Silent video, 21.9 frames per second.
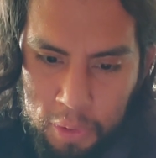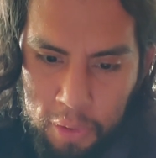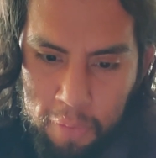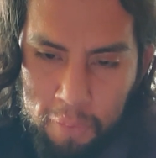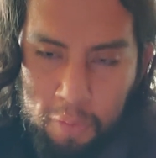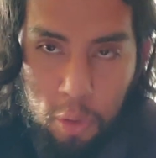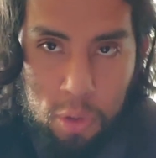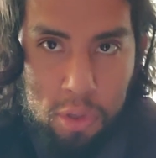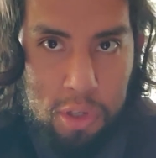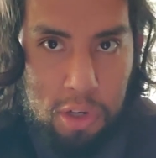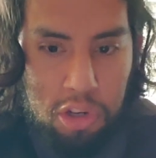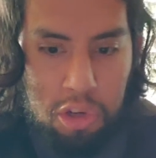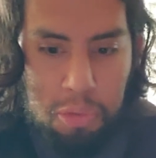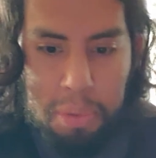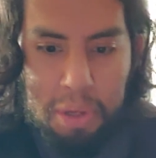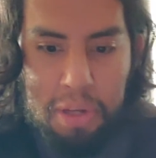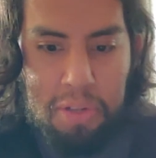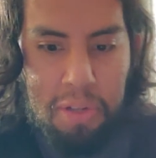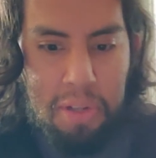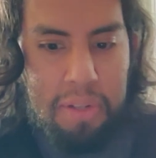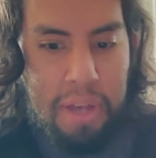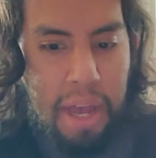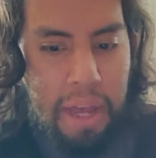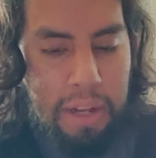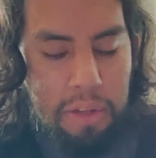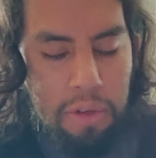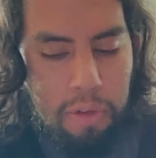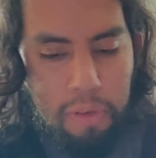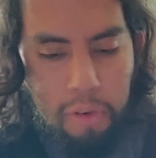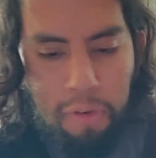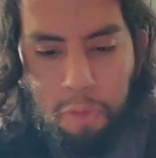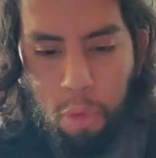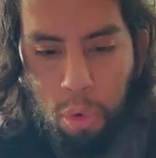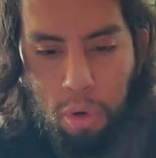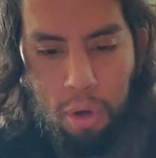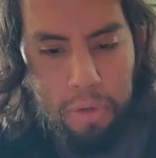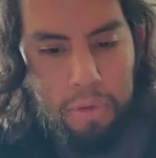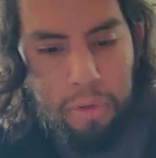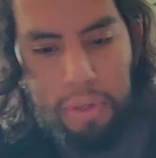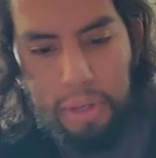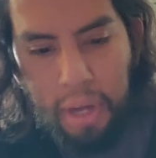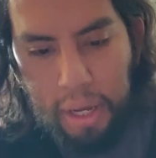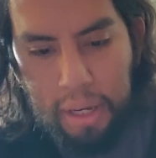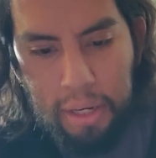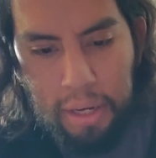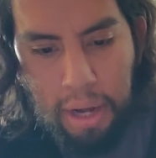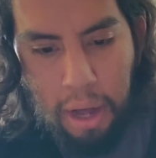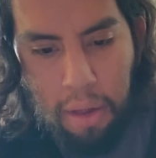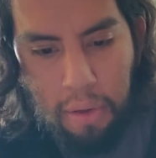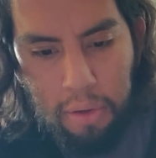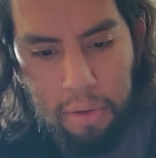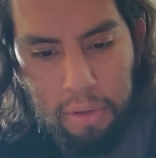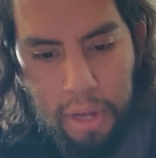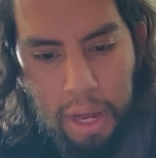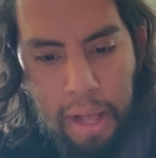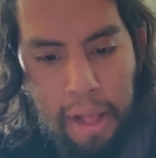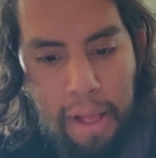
first edition PSA 10, sold for $490.